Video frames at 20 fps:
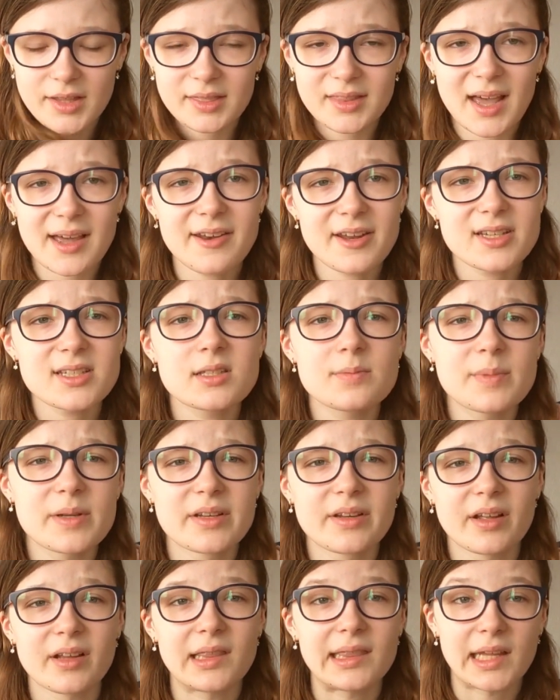That has
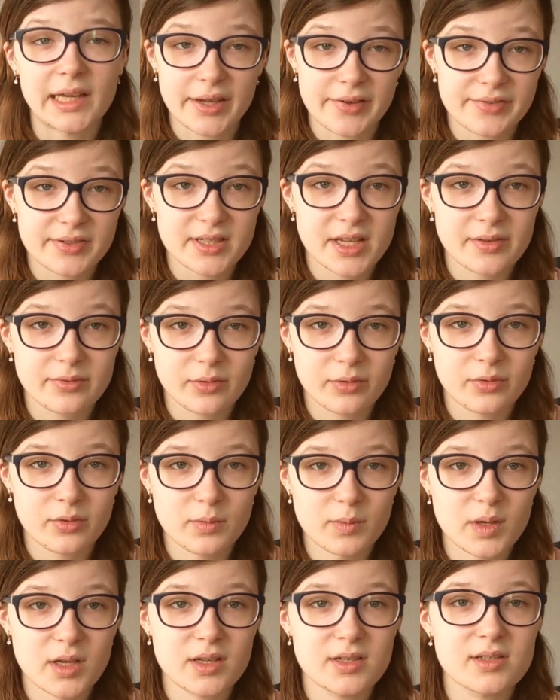been a lifesaver for
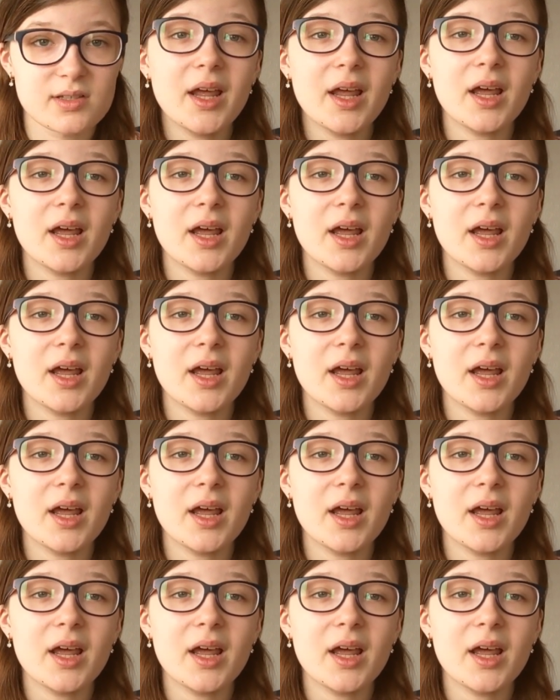me.